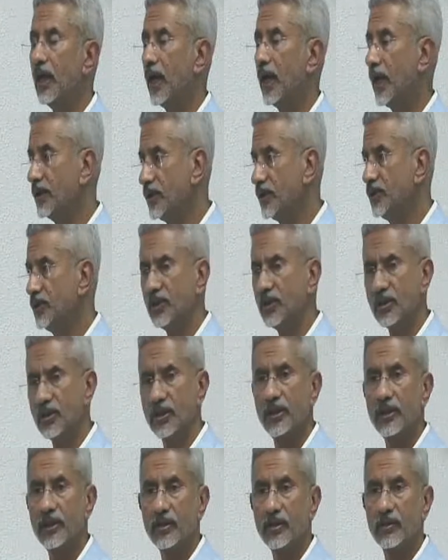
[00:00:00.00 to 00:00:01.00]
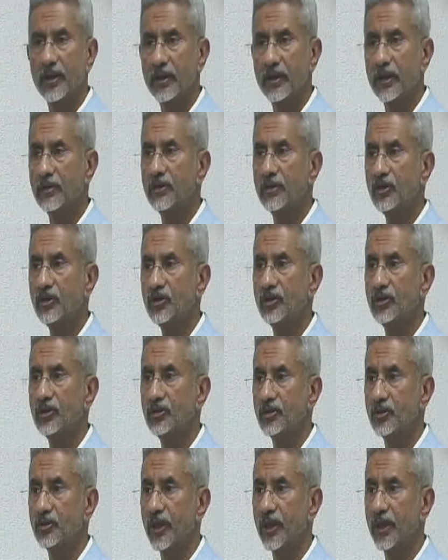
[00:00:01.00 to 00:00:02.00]
And there is a clear recognition
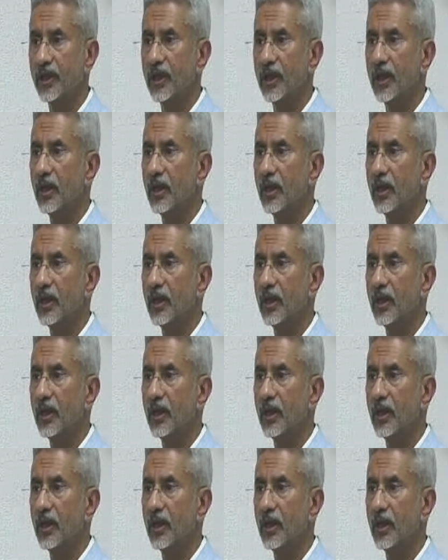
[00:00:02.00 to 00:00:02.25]
today